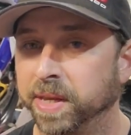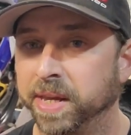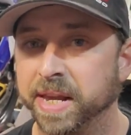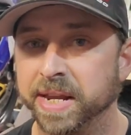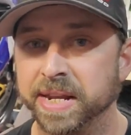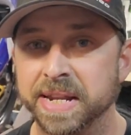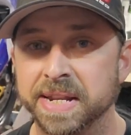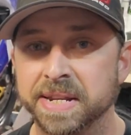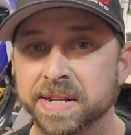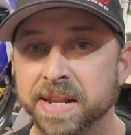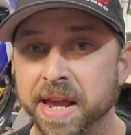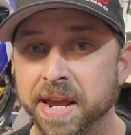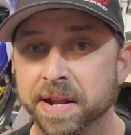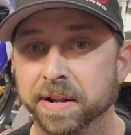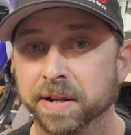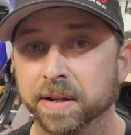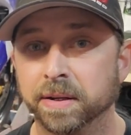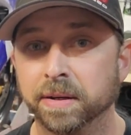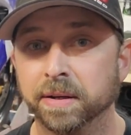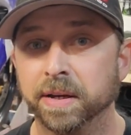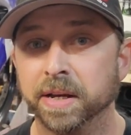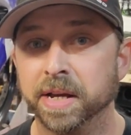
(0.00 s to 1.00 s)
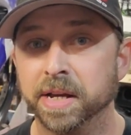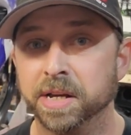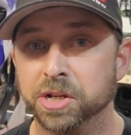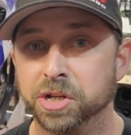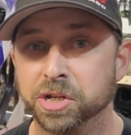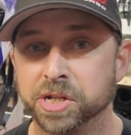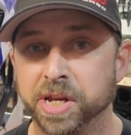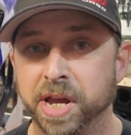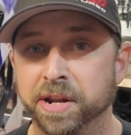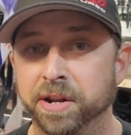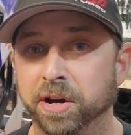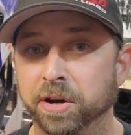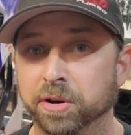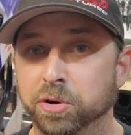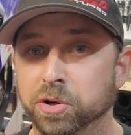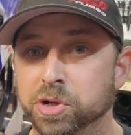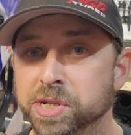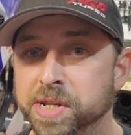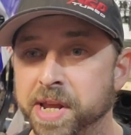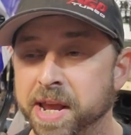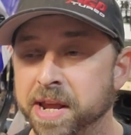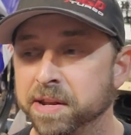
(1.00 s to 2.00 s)
getting data and just kind of
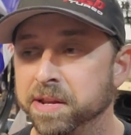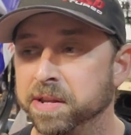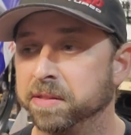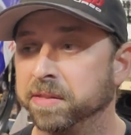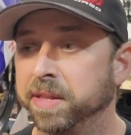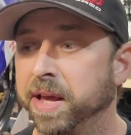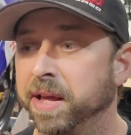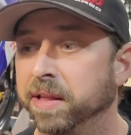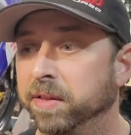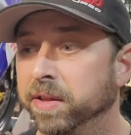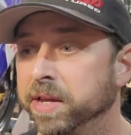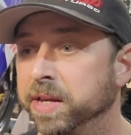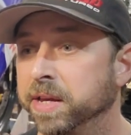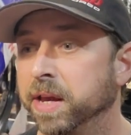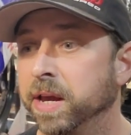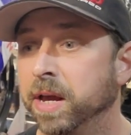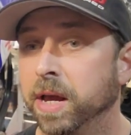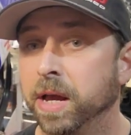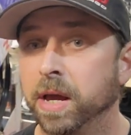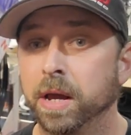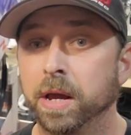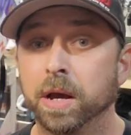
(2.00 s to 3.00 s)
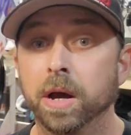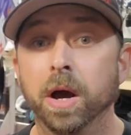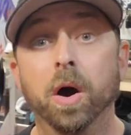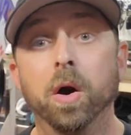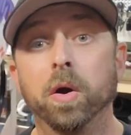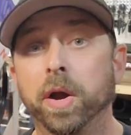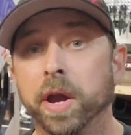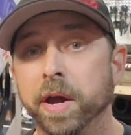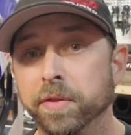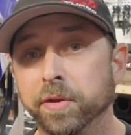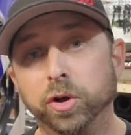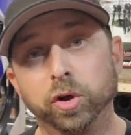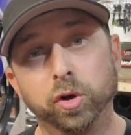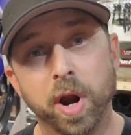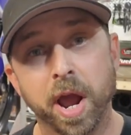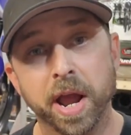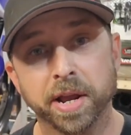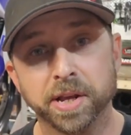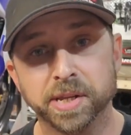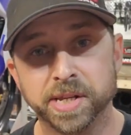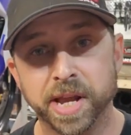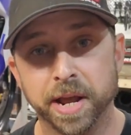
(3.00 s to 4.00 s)
understanding that, like, okay, the
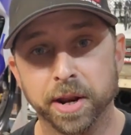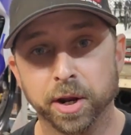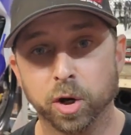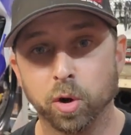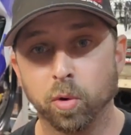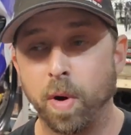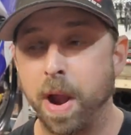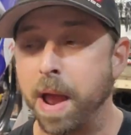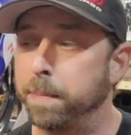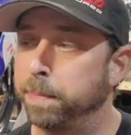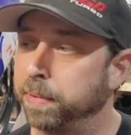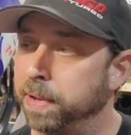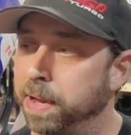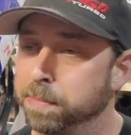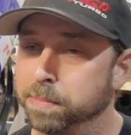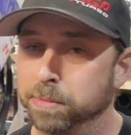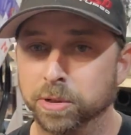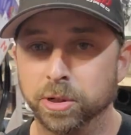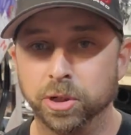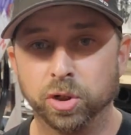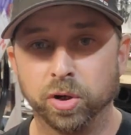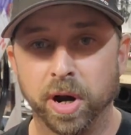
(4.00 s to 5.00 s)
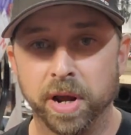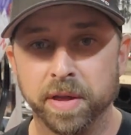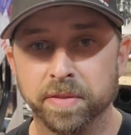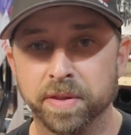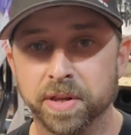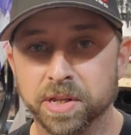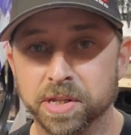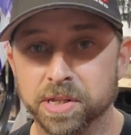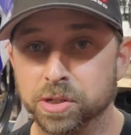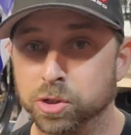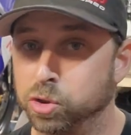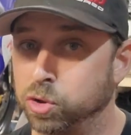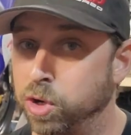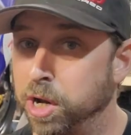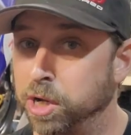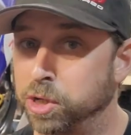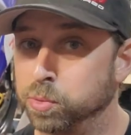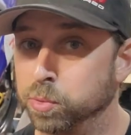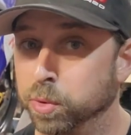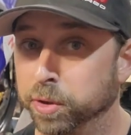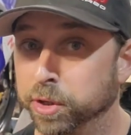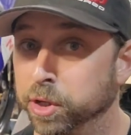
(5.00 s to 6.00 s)
track is kind of crap, I'm going to try this.
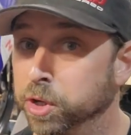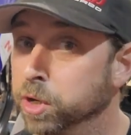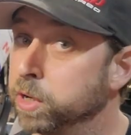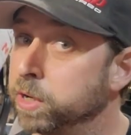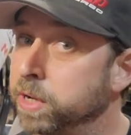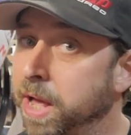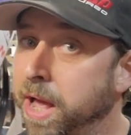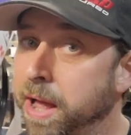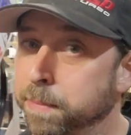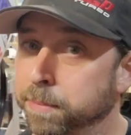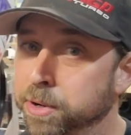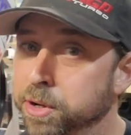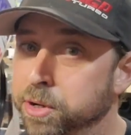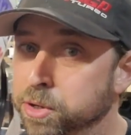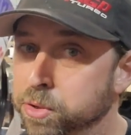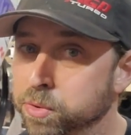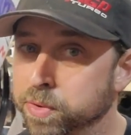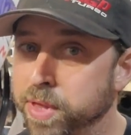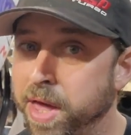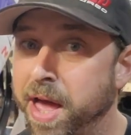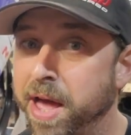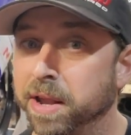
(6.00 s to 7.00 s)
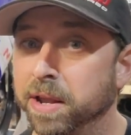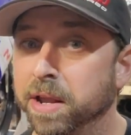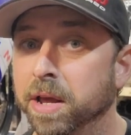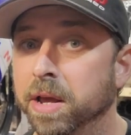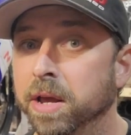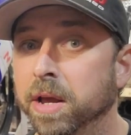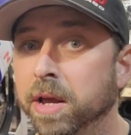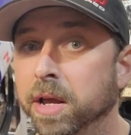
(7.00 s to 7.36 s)
Track's really good, I'm going to do that.